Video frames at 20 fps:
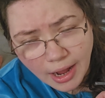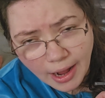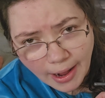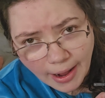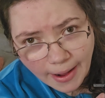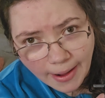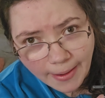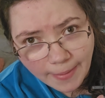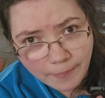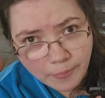
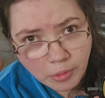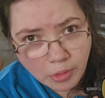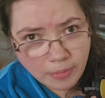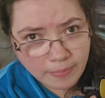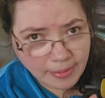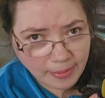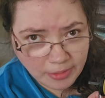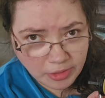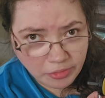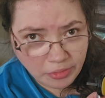Or
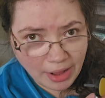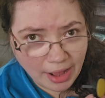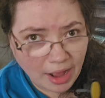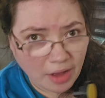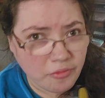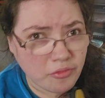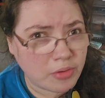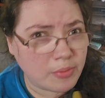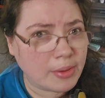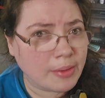maybe you
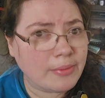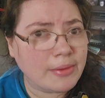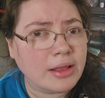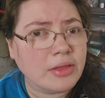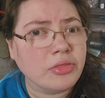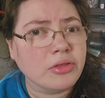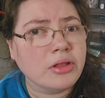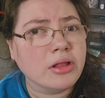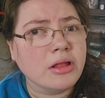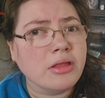have, or maybe
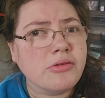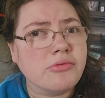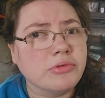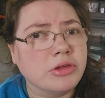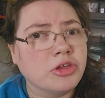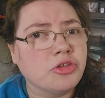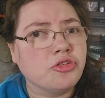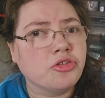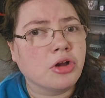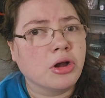there's another
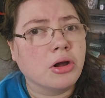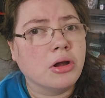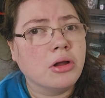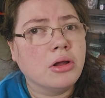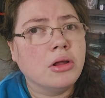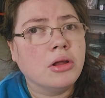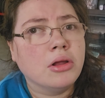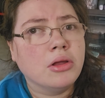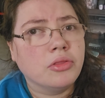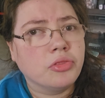Rachel
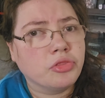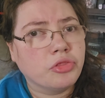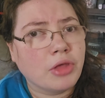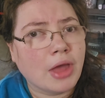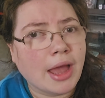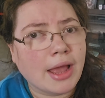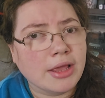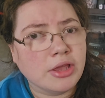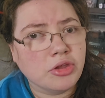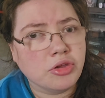
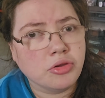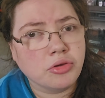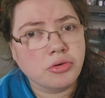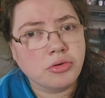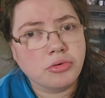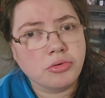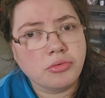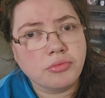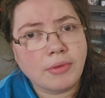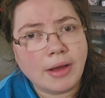that
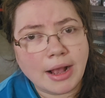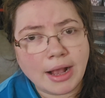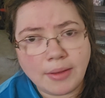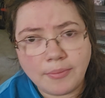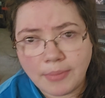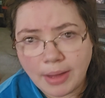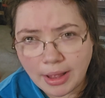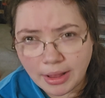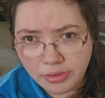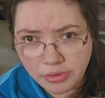you
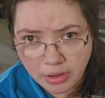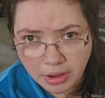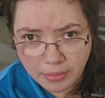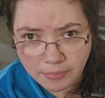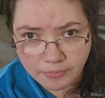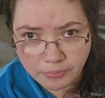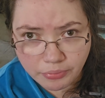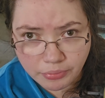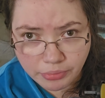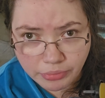recommend.
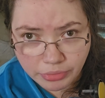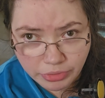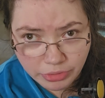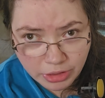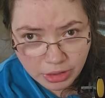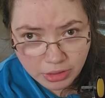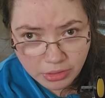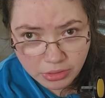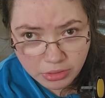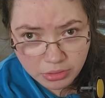
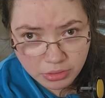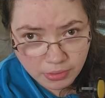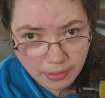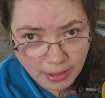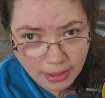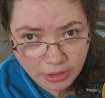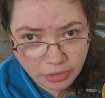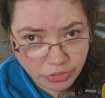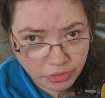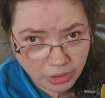Please
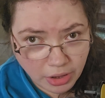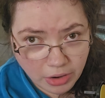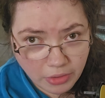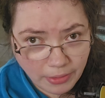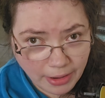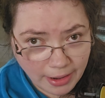let us know.